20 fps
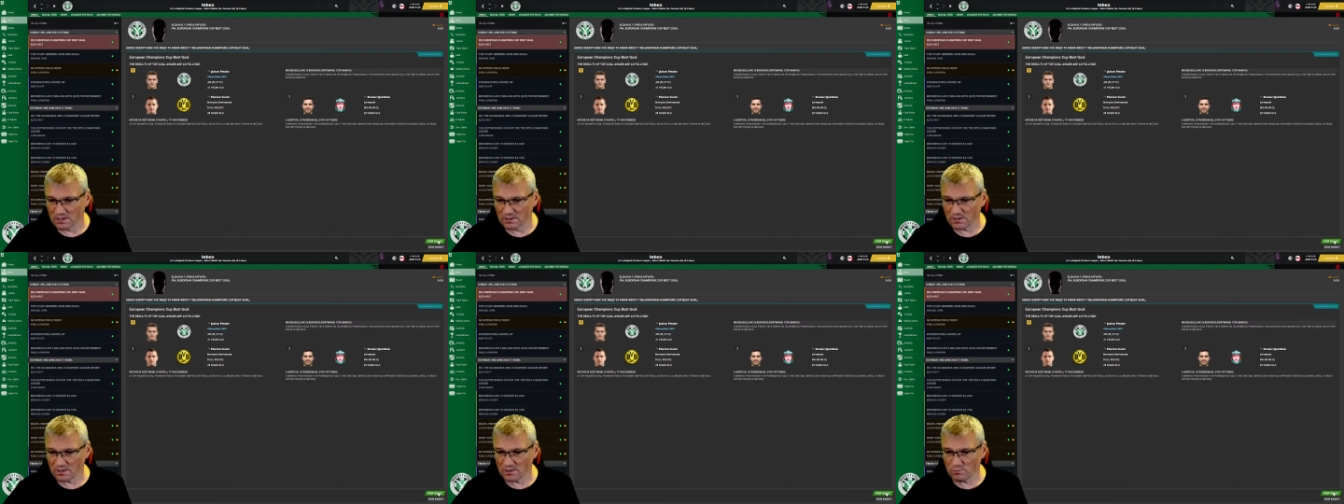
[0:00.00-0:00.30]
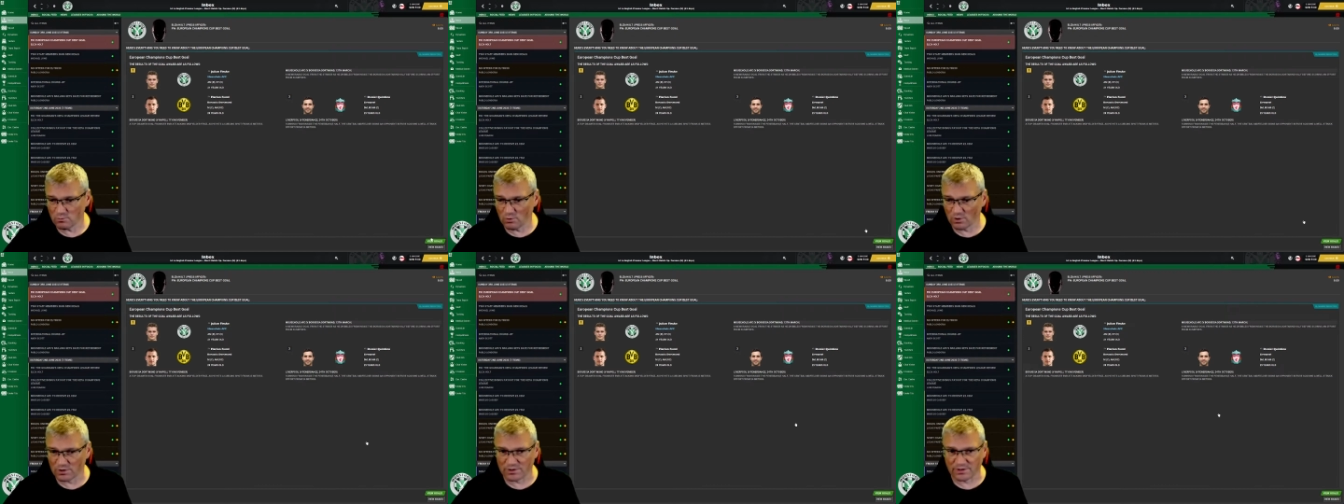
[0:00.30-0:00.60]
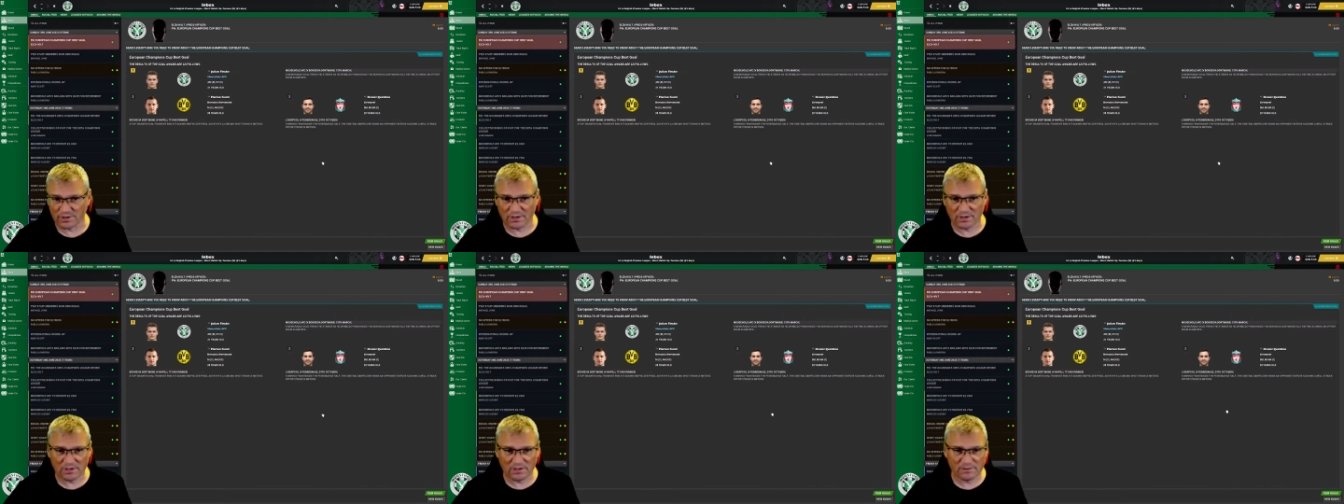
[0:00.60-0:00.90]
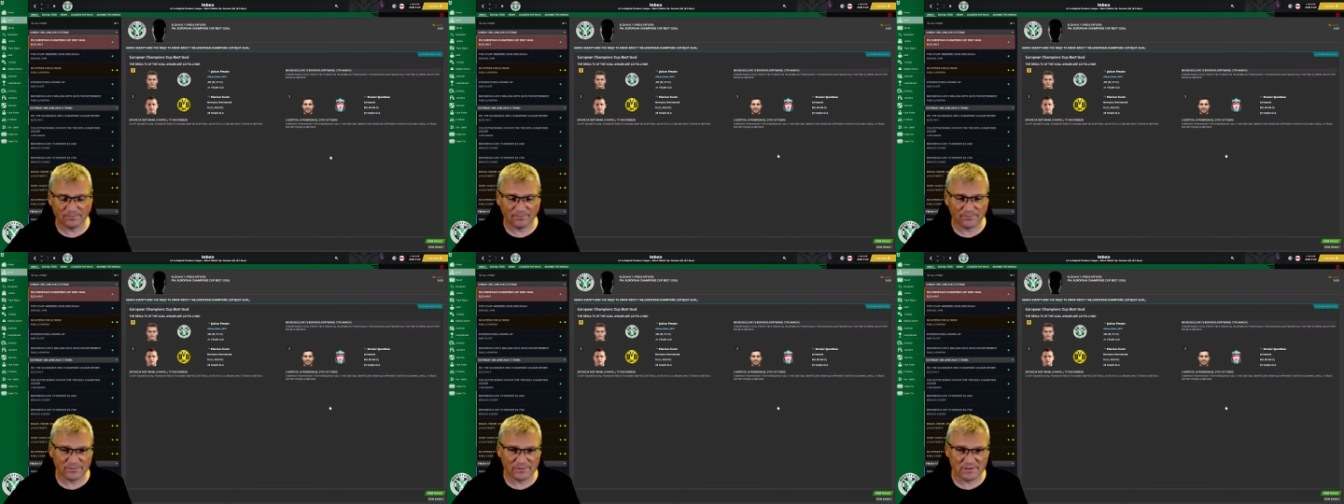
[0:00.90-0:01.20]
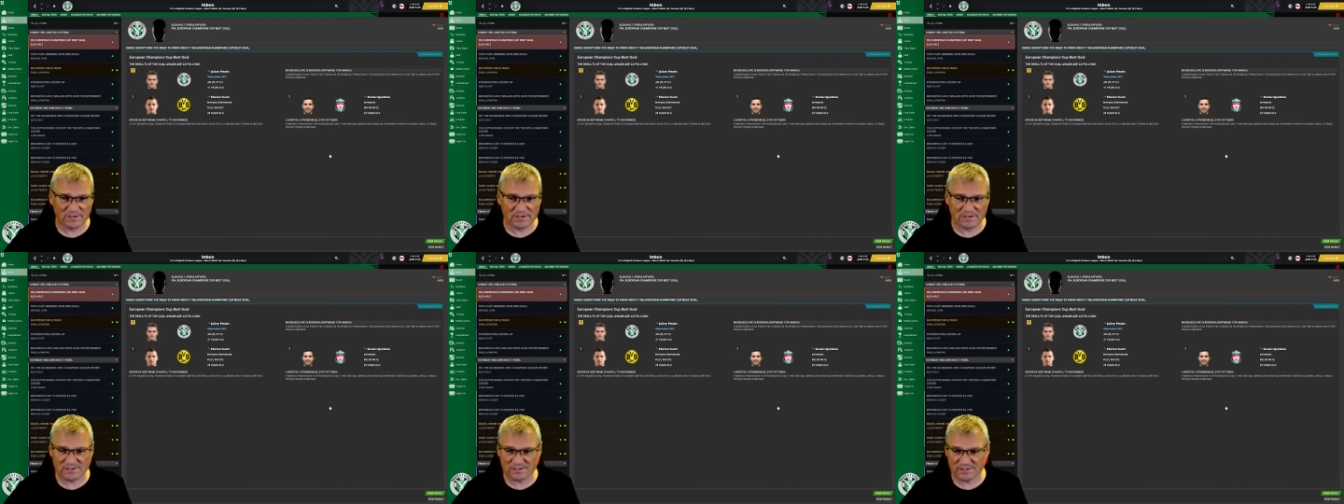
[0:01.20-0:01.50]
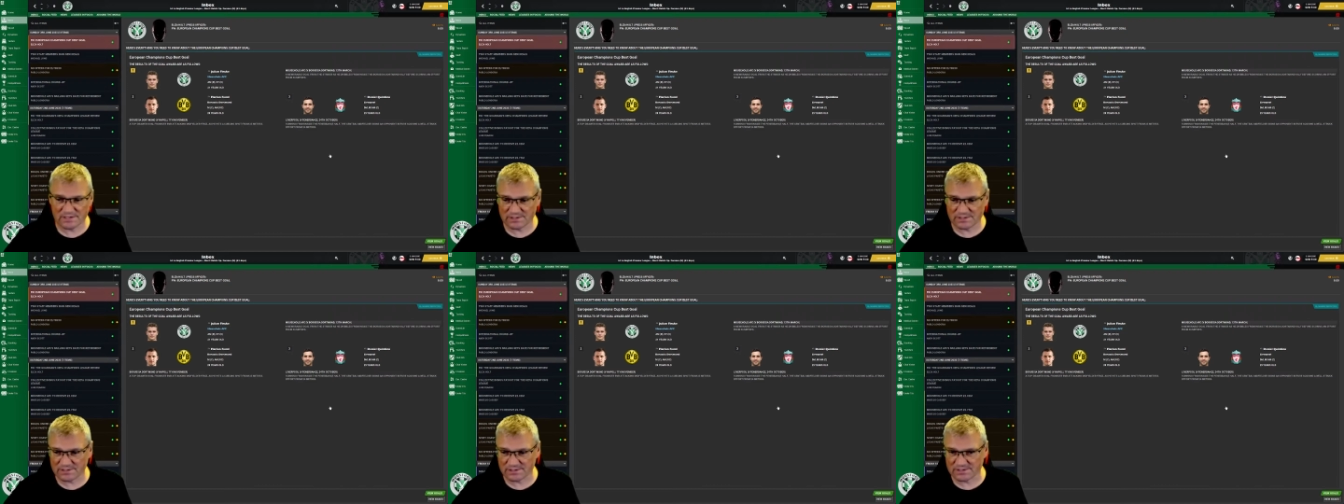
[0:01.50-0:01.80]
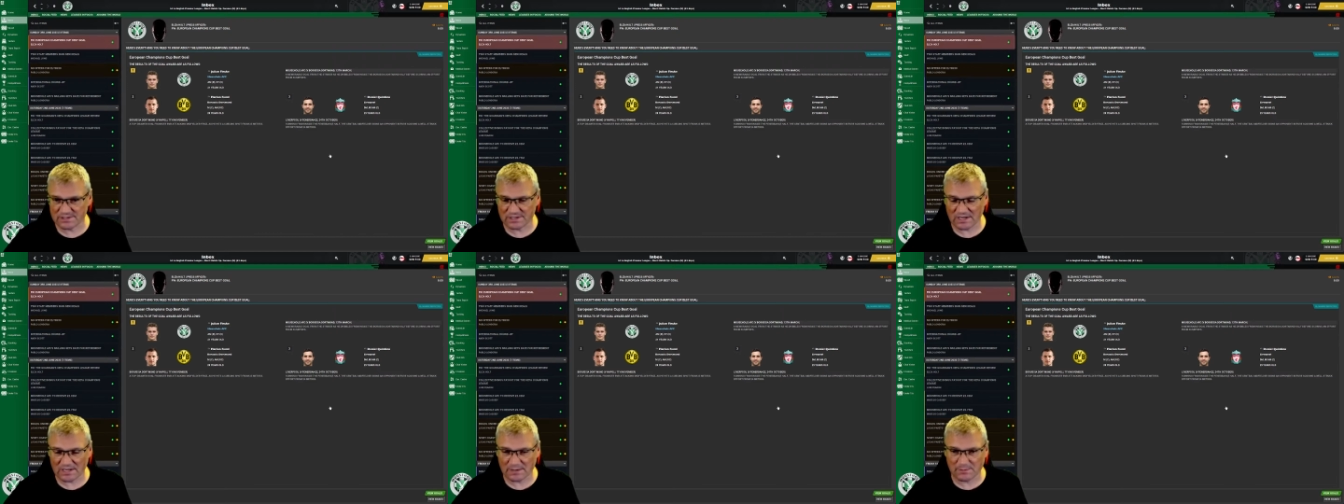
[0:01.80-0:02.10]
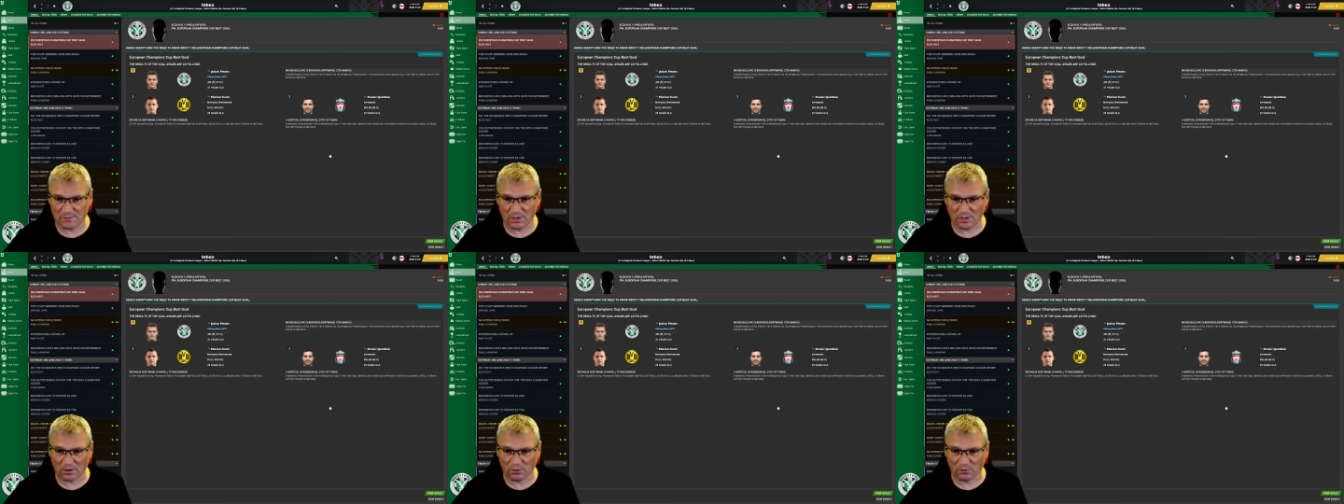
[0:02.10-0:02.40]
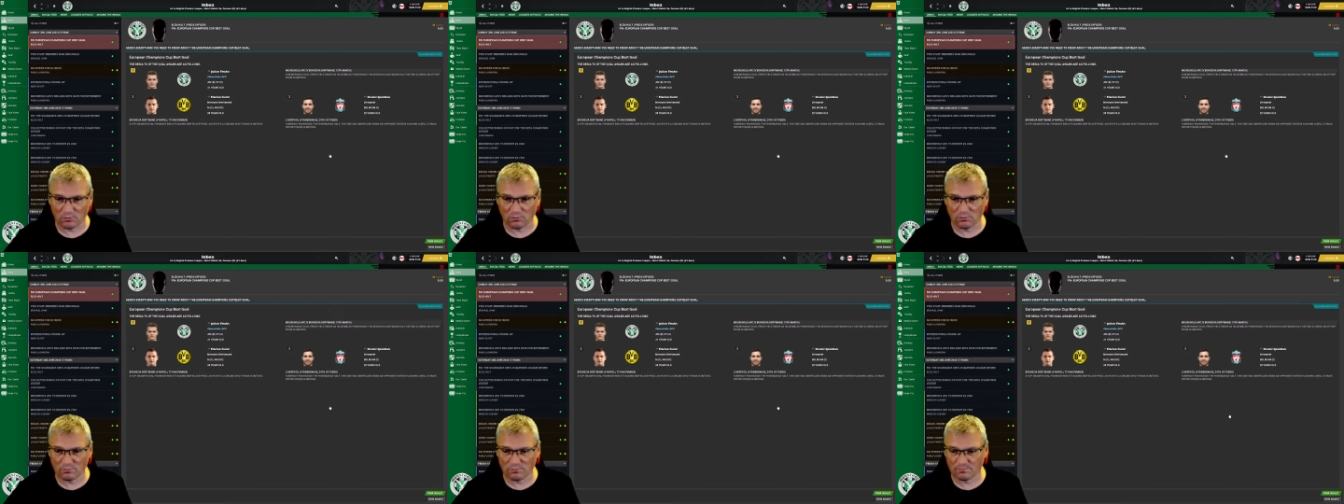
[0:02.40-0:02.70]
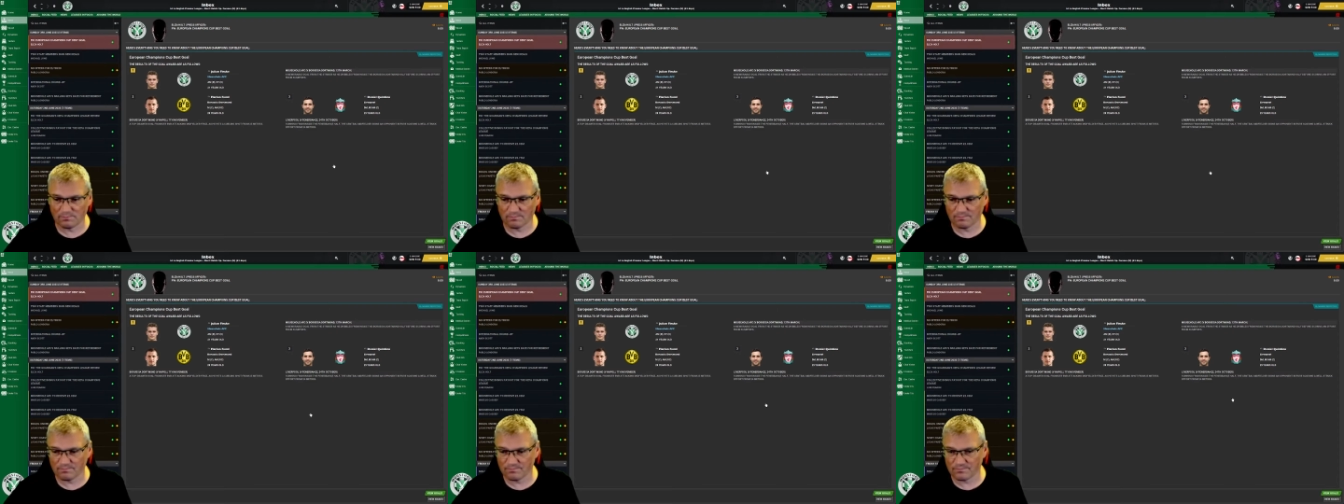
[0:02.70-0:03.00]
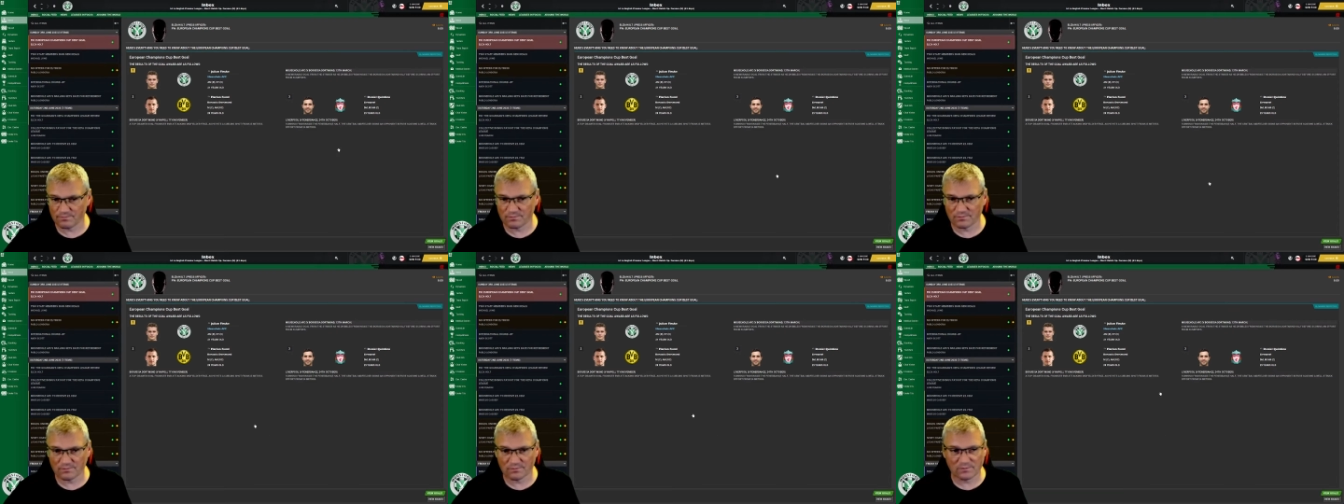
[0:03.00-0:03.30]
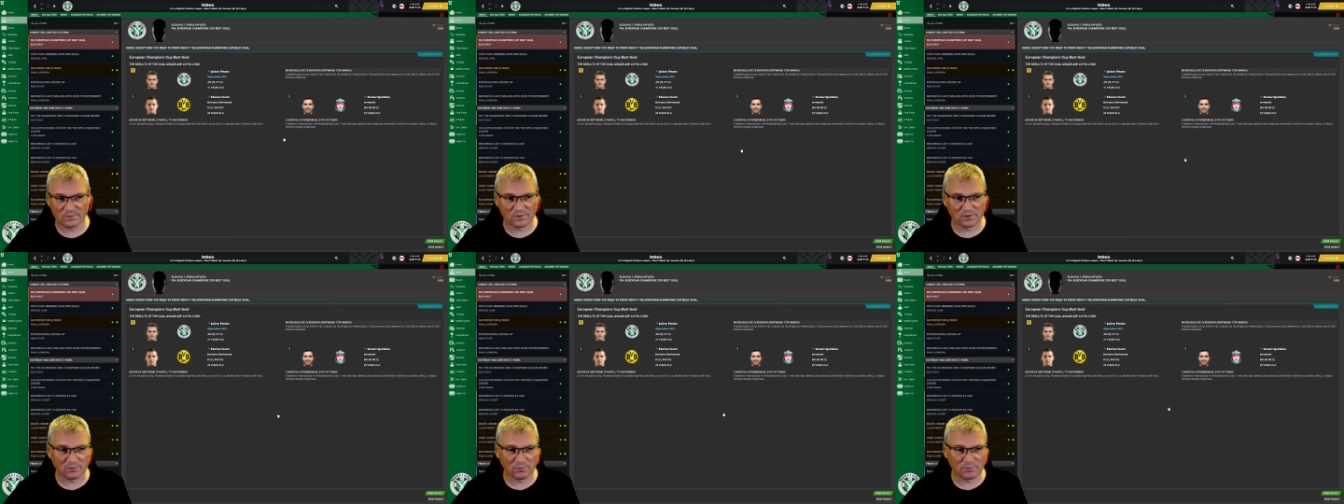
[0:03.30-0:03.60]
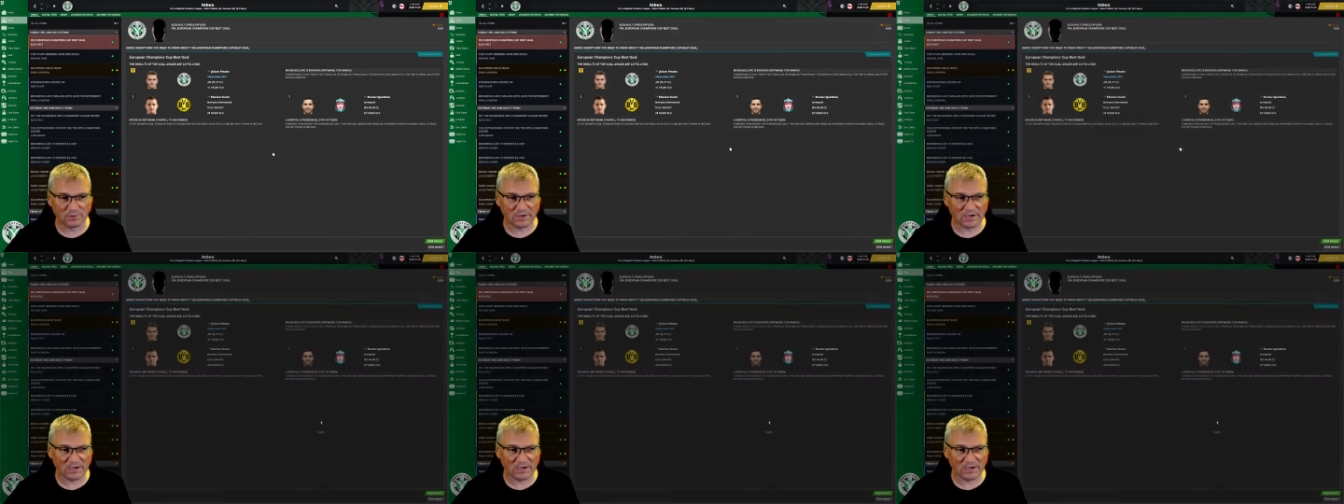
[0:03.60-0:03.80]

And I wonder, is this the same goal that